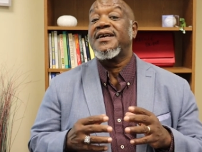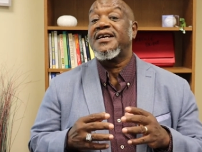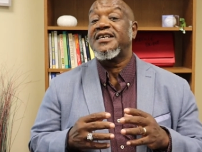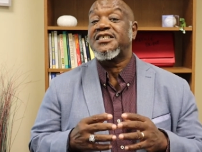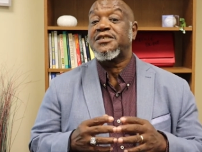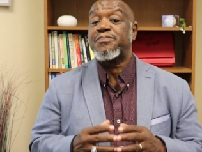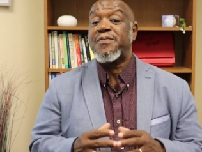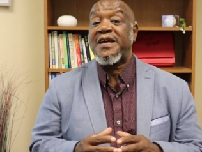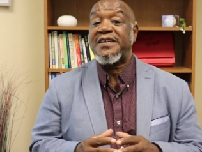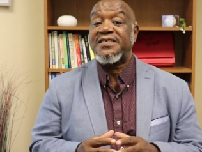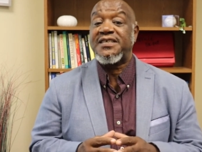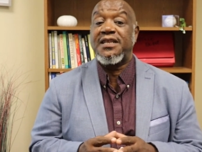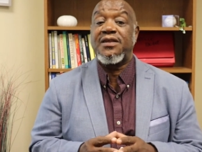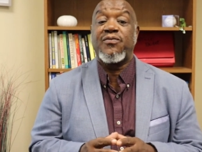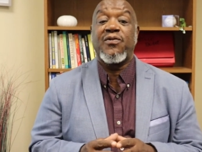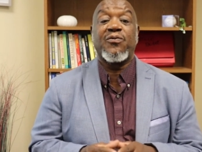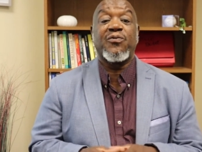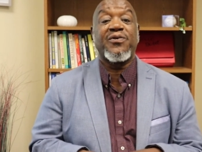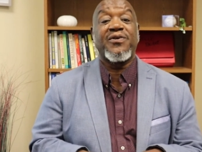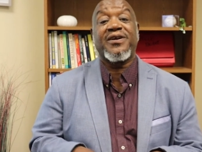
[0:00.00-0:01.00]
especially
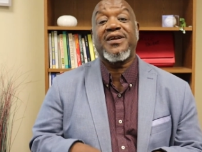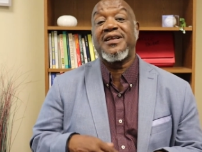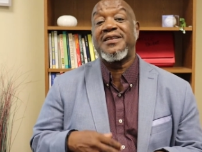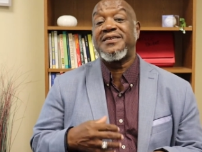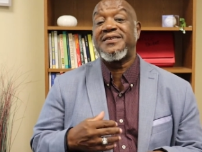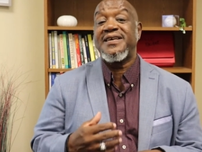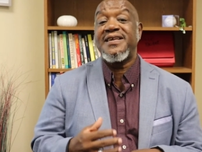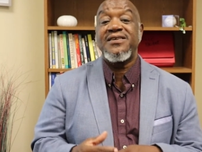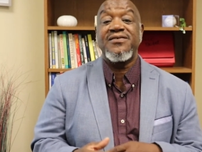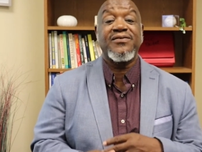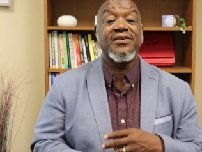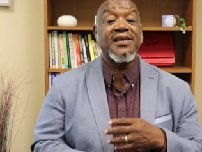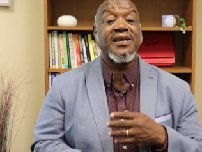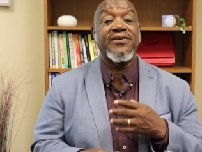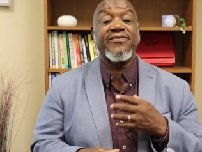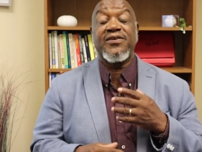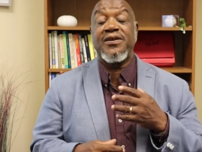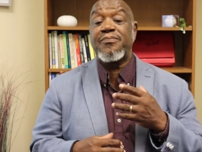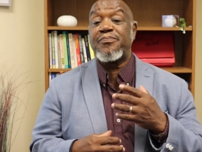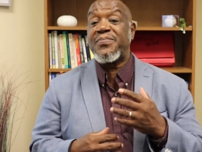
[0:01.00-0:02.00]
when we're continually
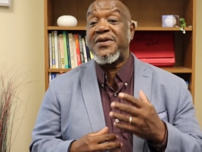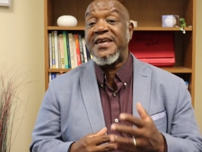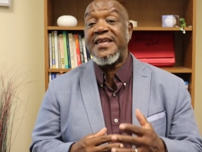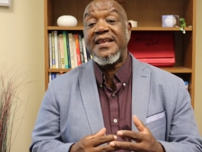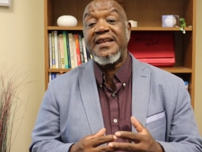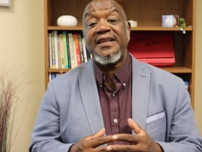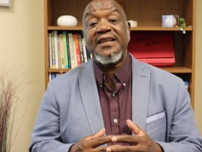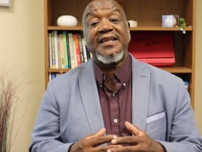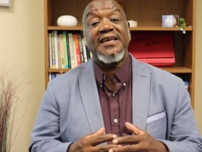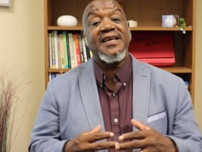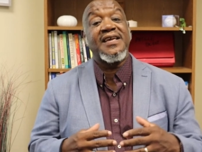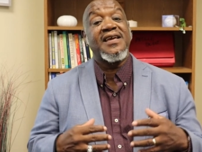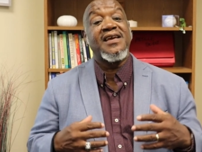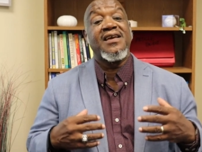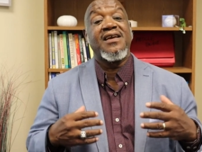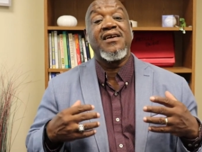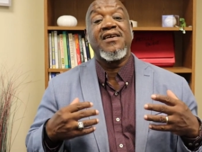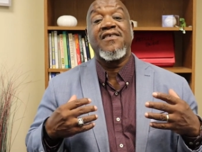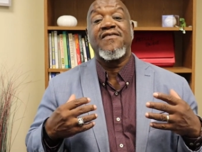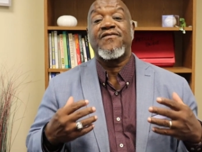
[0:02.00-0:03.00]
and repeatedly
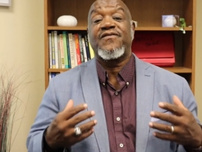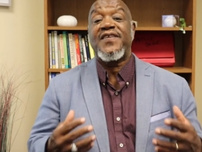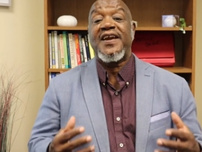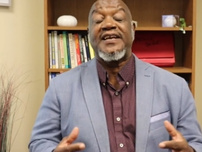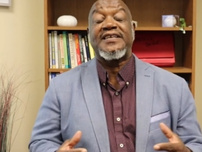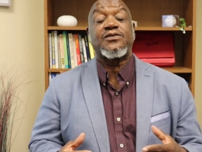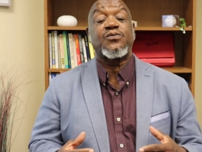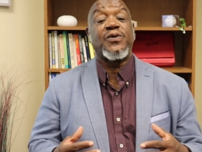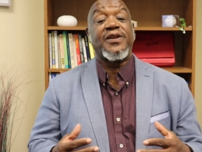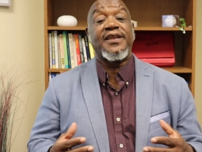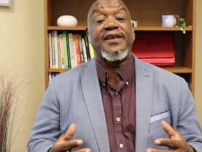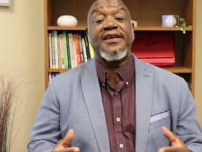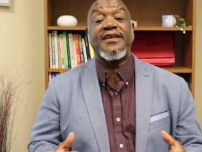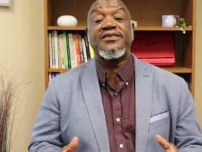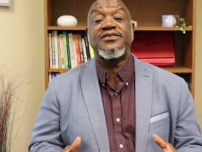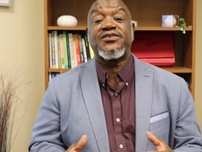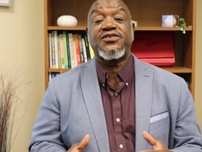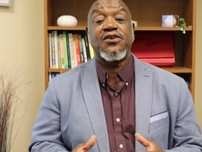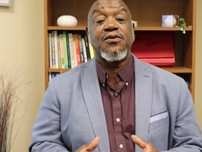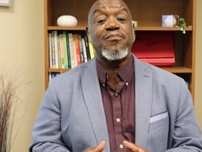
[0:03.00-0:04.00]
faced with
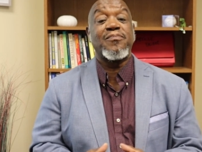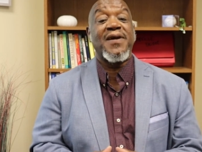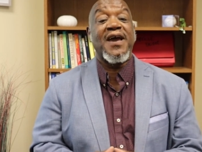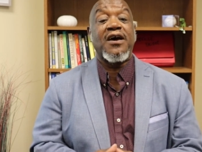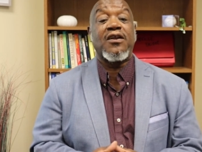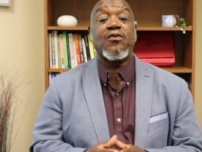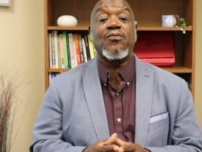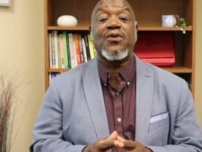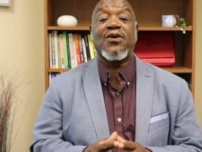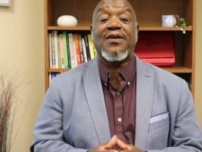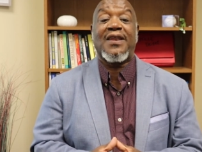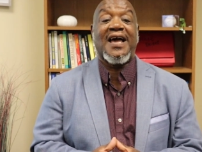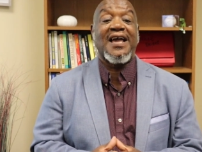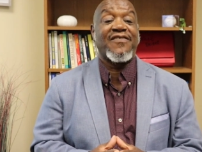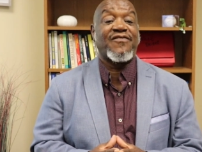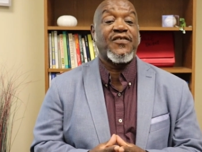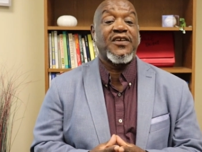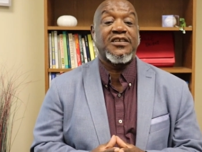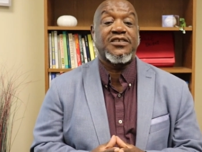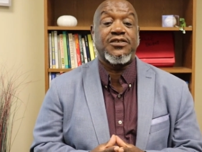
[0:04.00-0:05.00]
insurmountable
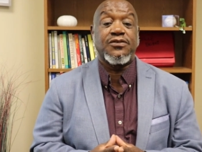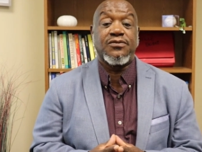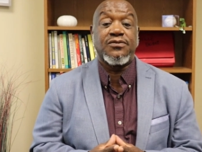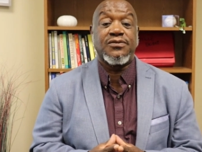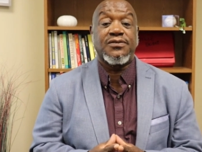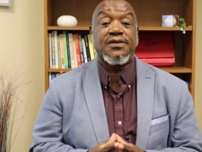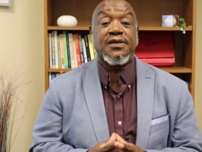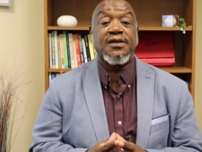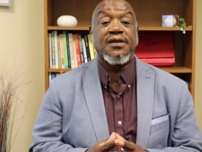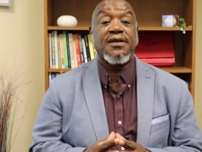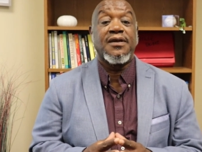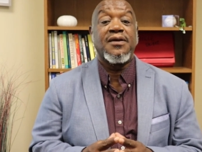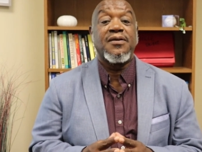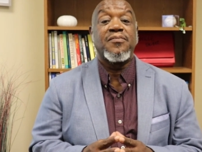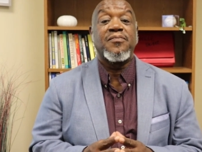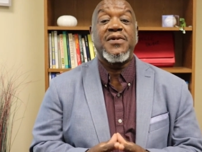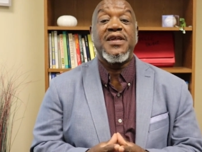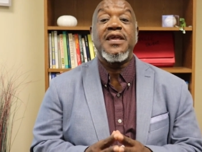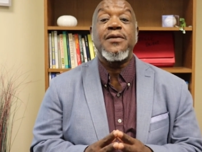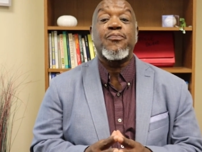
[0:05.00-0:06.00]
life issues.
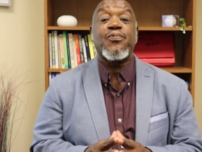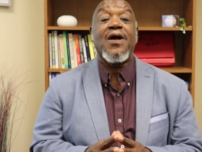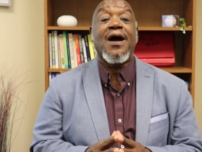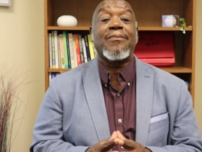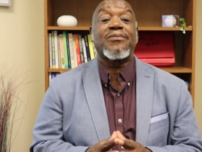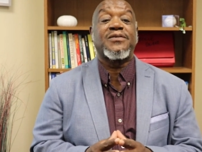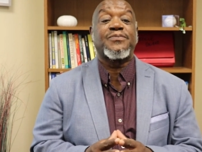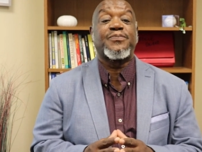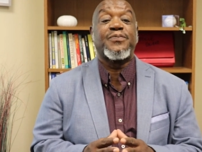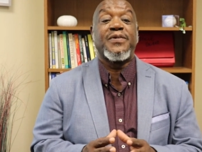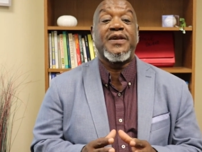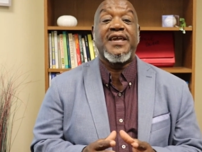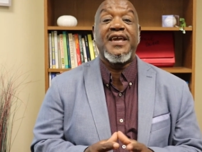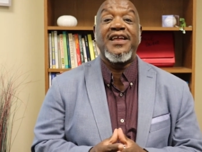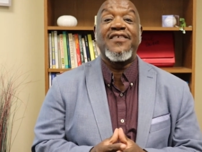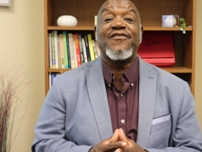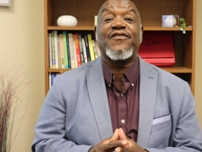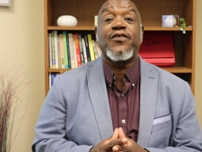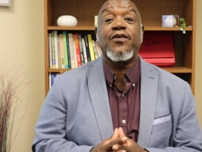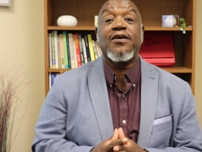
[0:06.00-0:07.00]
Many problems
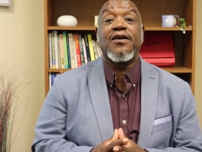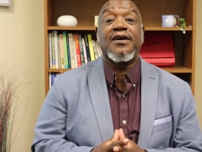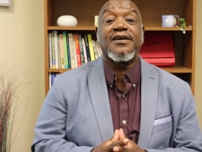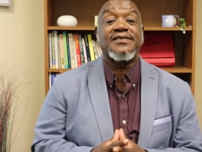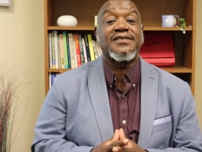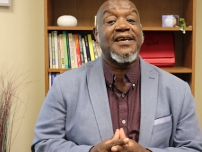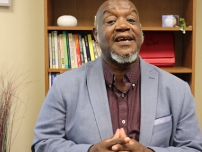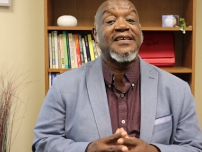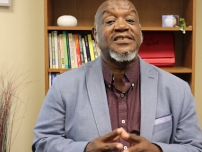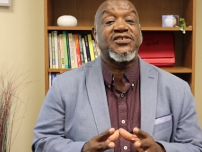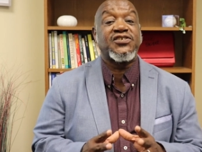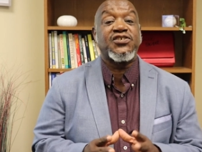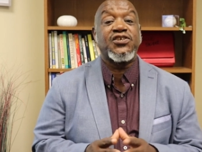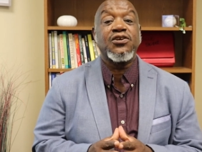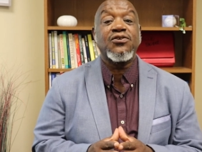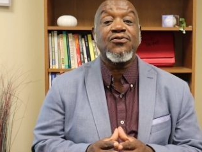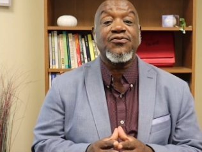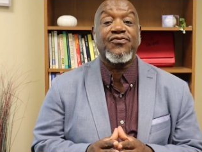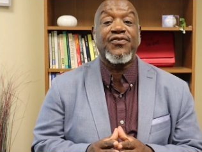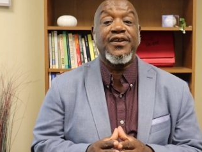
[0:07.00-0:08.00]
begin for us as
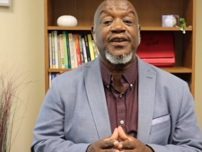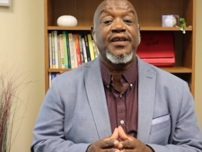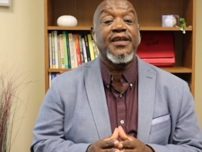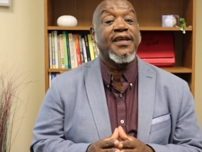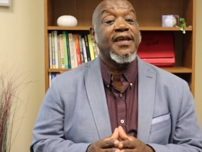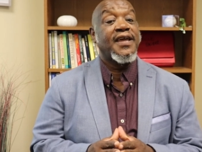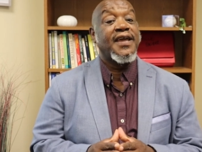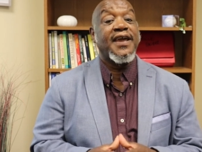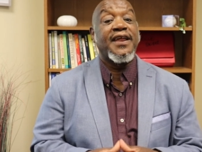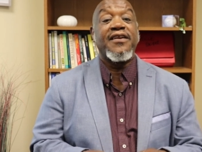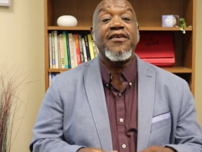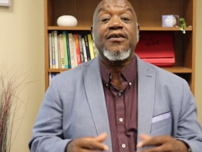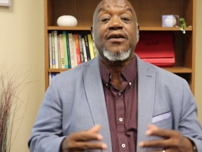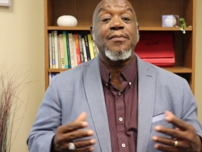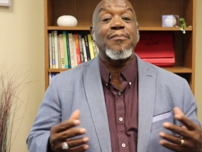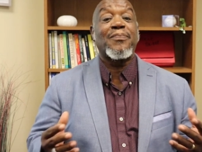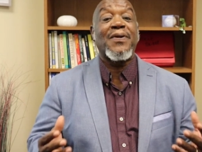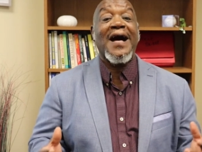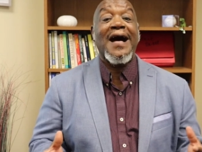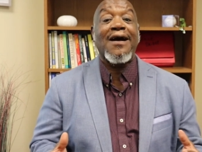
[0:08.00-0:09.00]
children, and they're
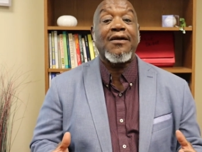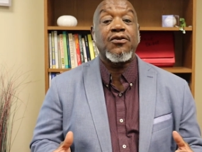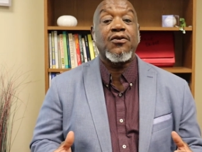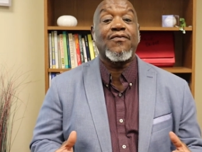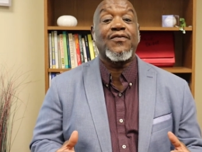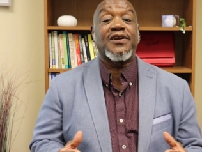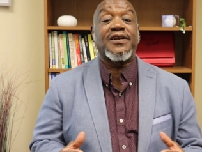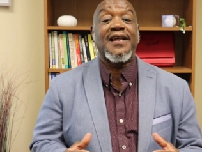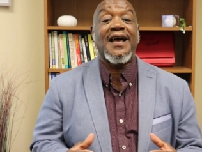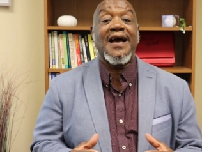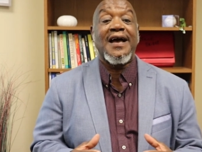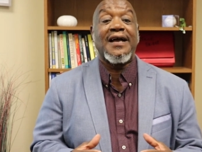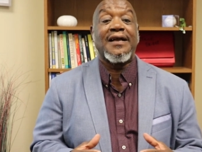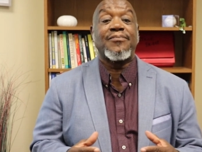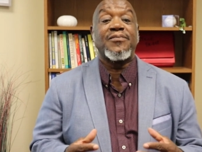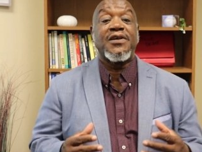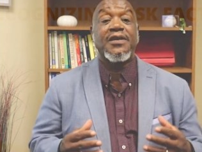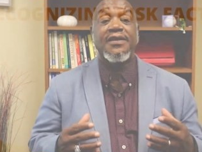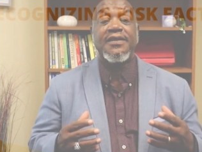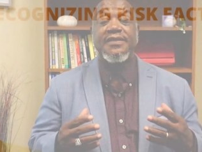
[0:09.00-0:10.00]
compiled over time.